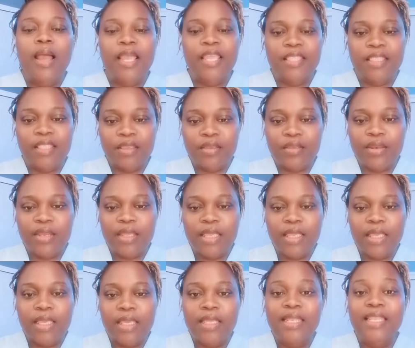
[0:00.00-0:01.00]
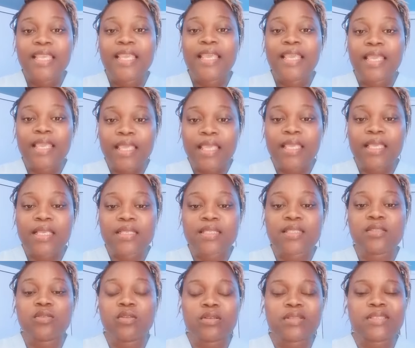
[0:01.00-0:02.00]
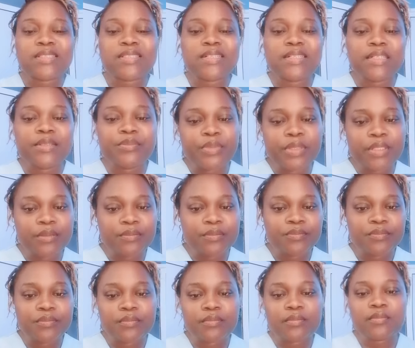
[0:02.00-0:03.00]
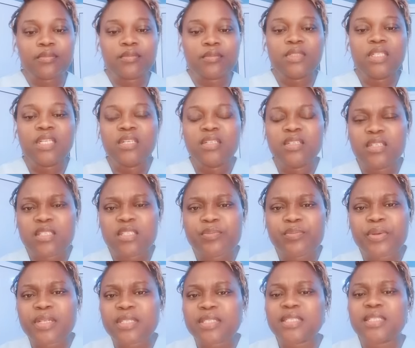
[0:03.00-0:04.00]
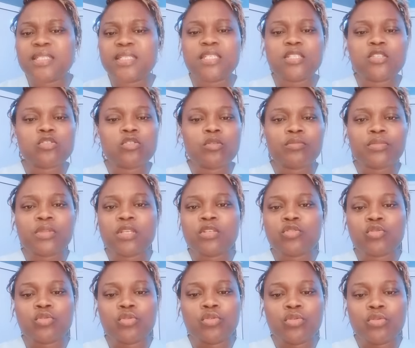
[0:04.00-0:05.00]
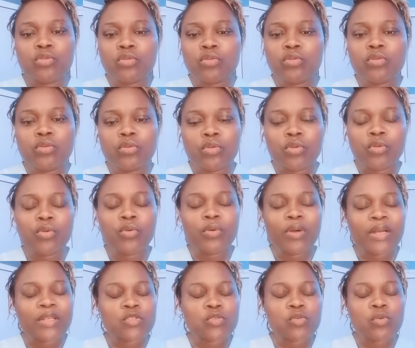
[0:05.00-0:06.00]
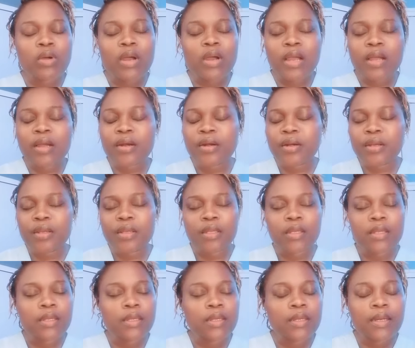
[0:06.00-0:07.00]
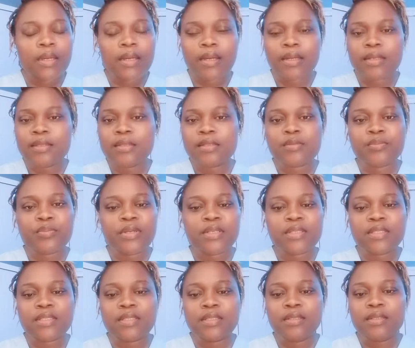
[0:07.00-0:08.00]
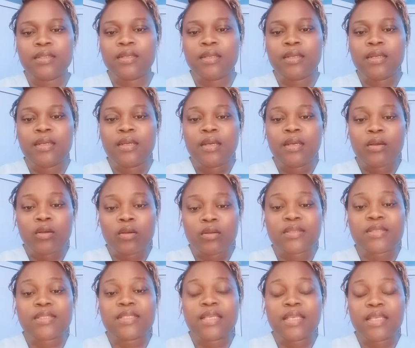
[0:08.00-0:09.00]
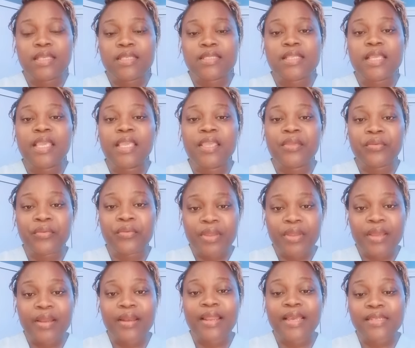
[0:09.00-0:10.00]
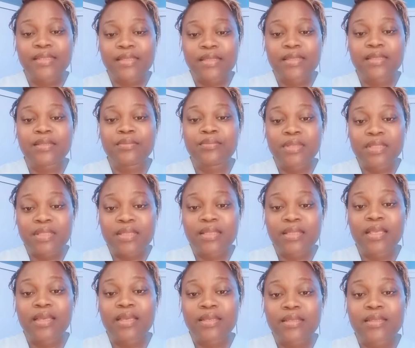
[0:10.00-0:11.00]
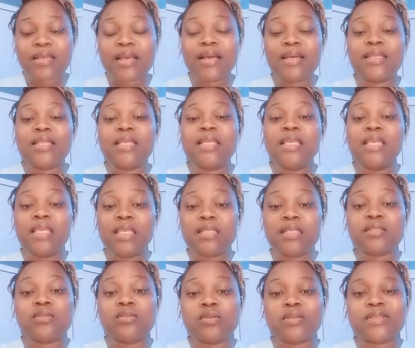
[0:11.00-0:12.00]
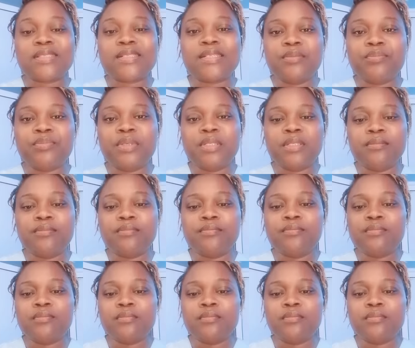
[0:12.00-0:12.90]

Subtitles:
I take it again, he is not sleeping. This person did something to you. You are so angry at this person. God says he realized his mistakes and he is not sleeping.